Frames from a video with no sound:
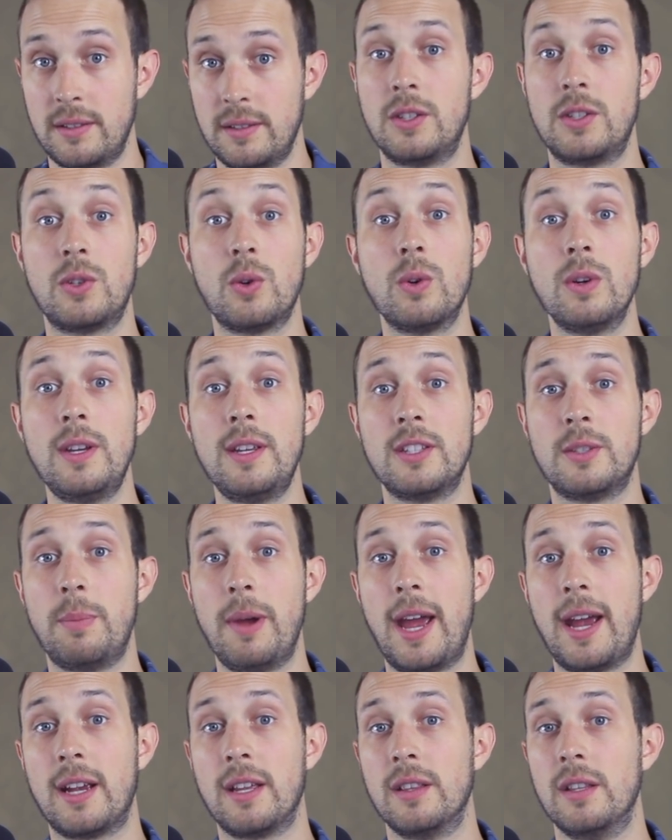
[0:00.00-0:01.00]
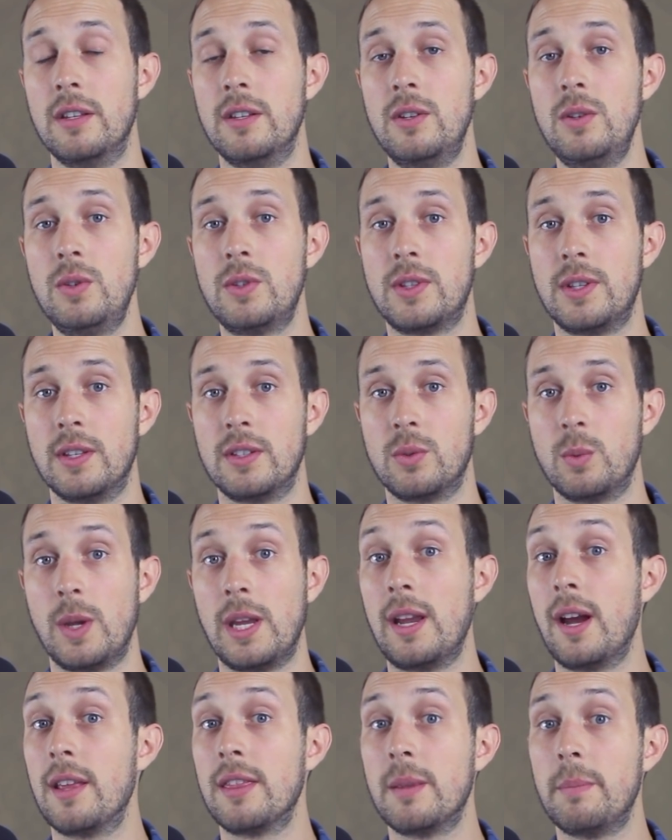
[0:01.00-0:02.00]
The story is back in the news this
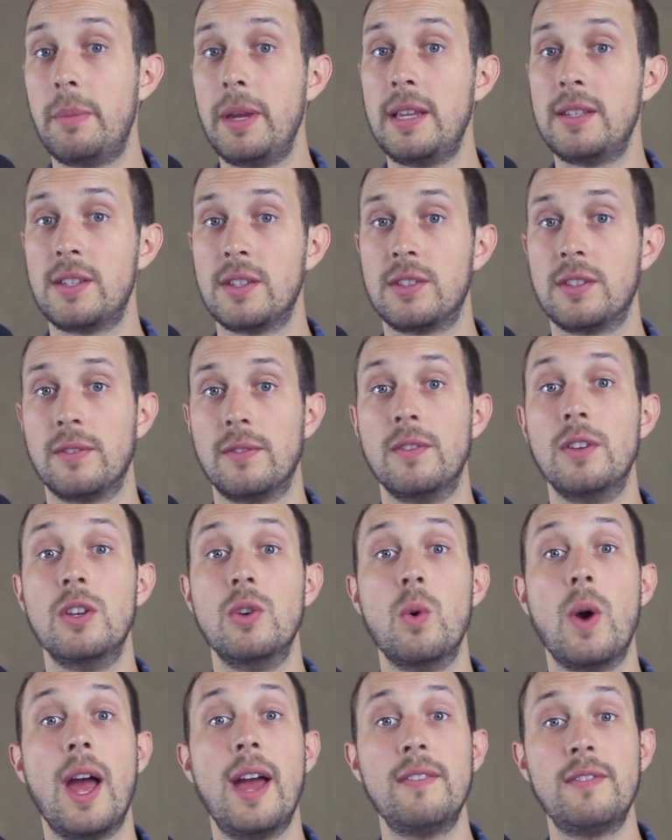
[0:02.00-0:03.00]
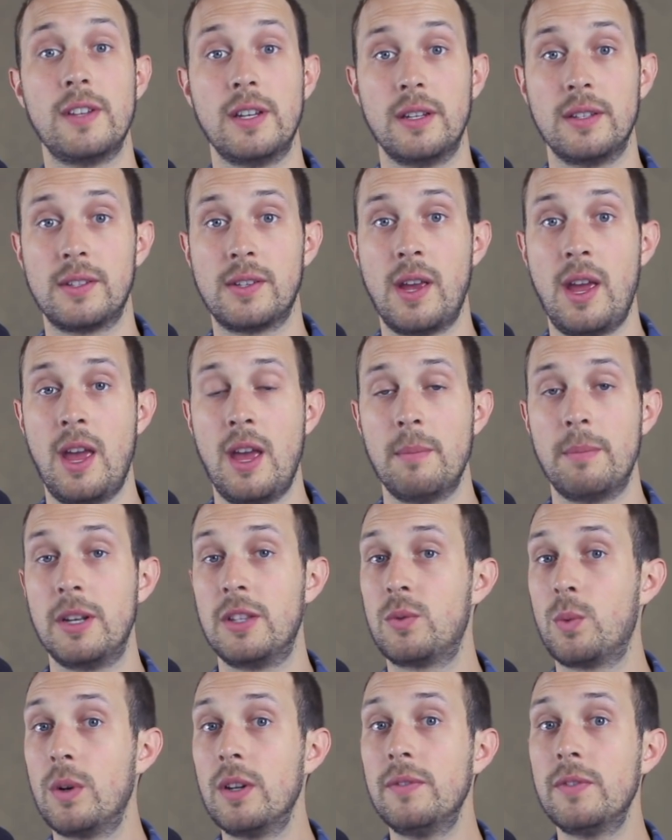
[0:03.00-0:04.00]
week on the basis of new evidence, but
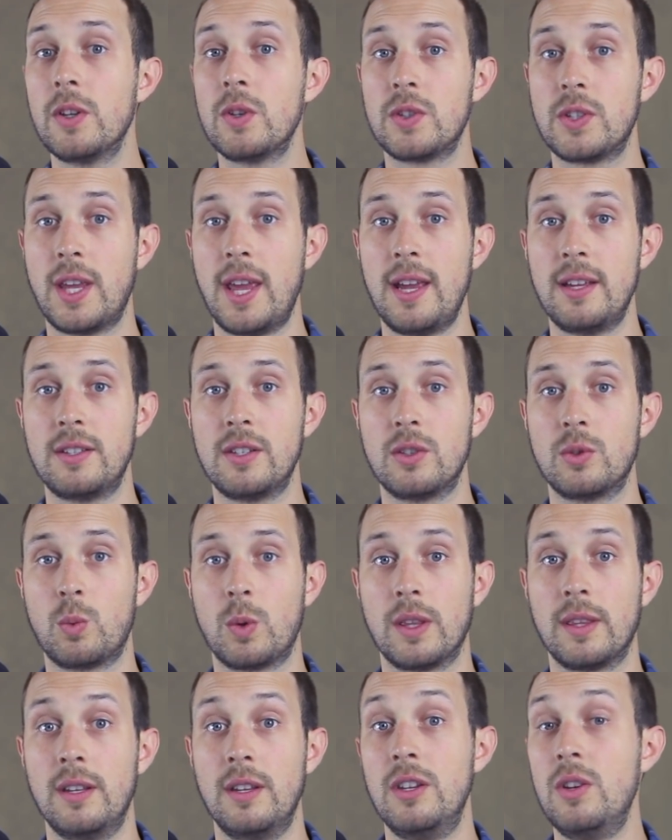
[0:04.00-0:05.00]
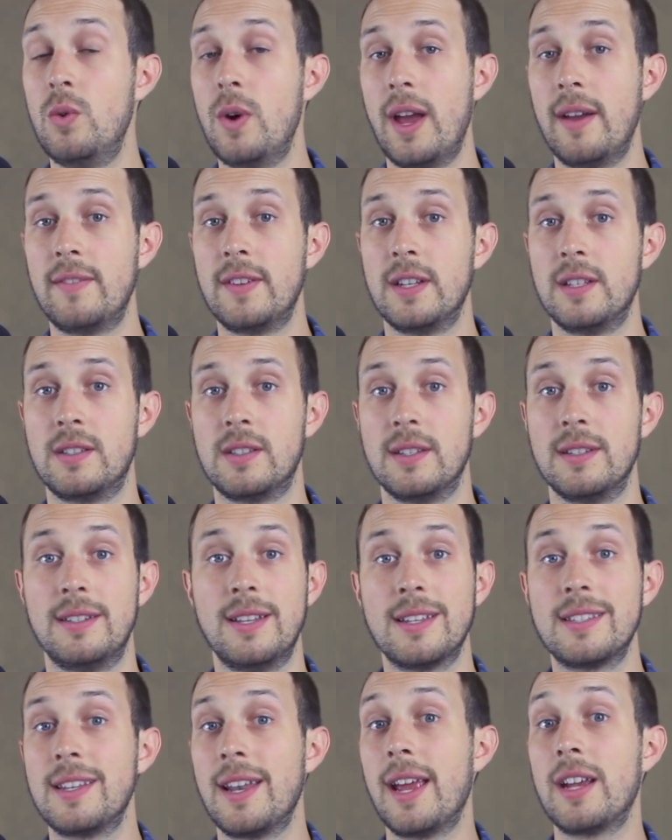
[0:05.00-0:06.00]
it's one of those cases where the new evidence
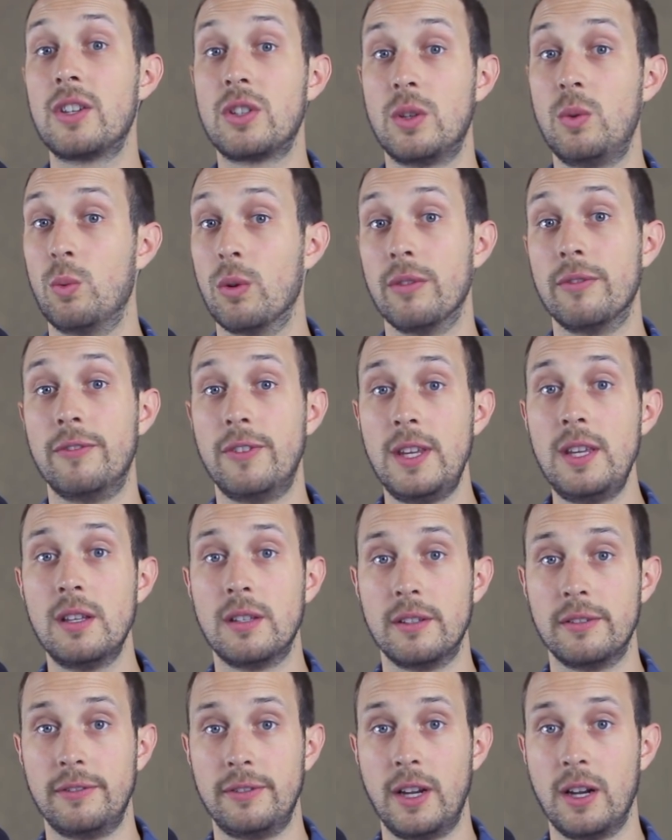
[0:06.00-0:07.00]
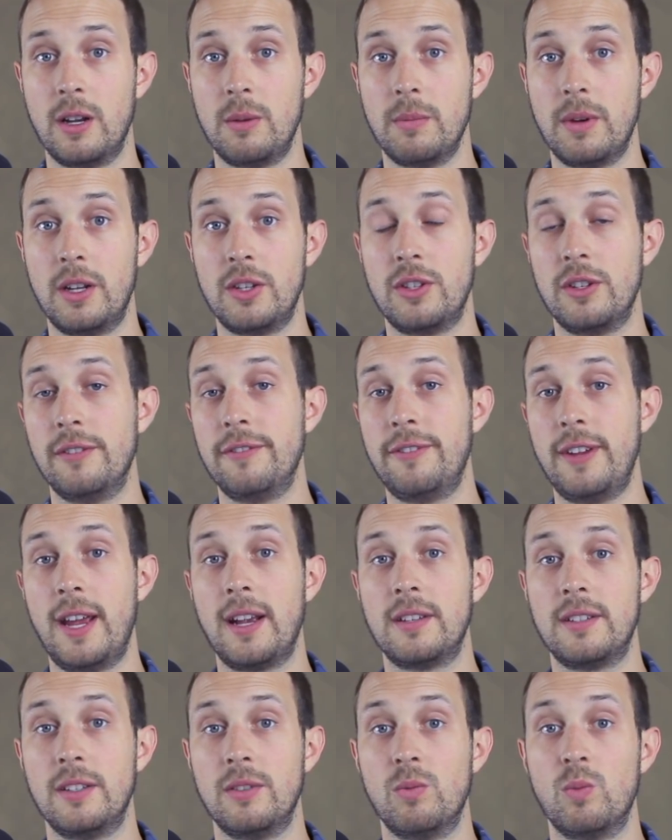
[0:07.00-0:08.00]
doesn't actually reveal very much. In
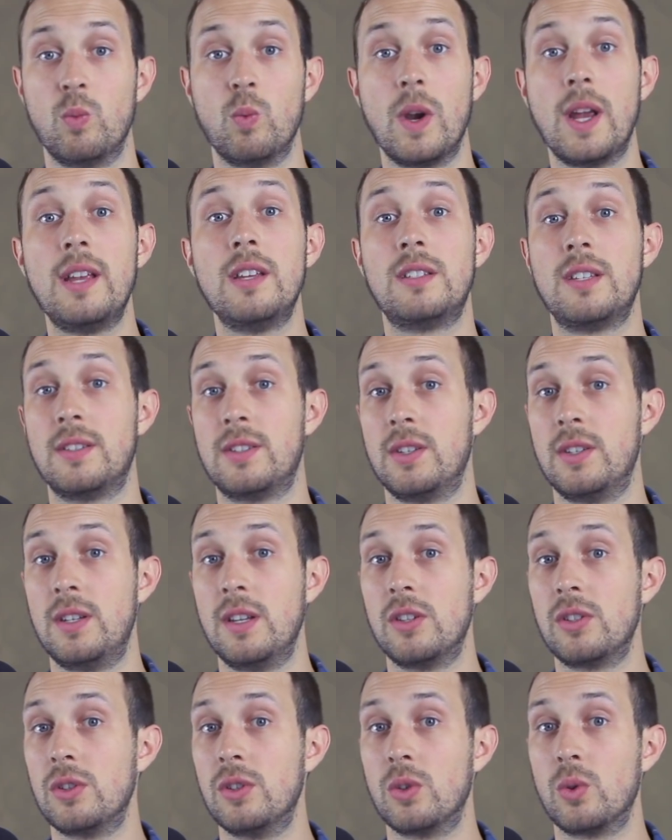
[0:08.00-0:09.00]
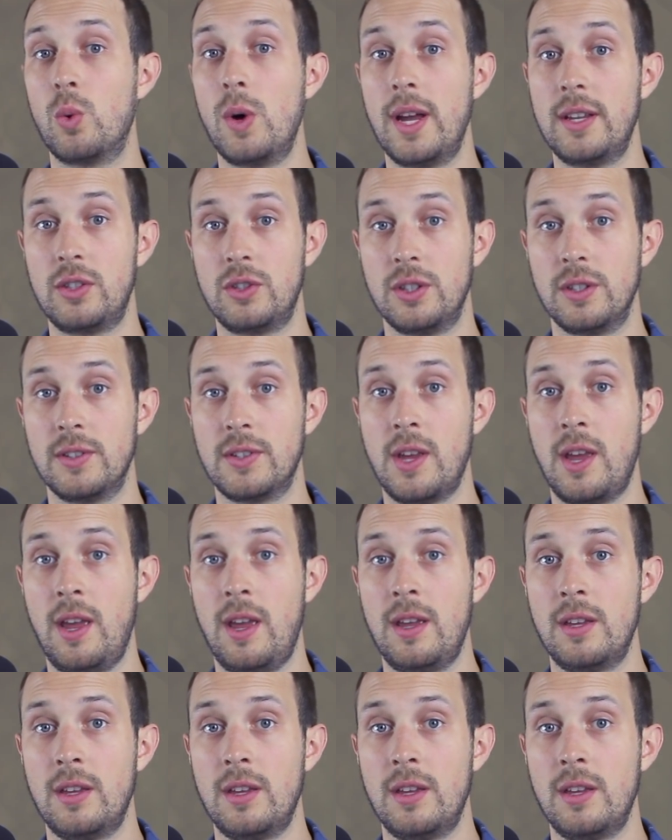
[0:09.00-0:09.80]
fact, it raises additional additional questions.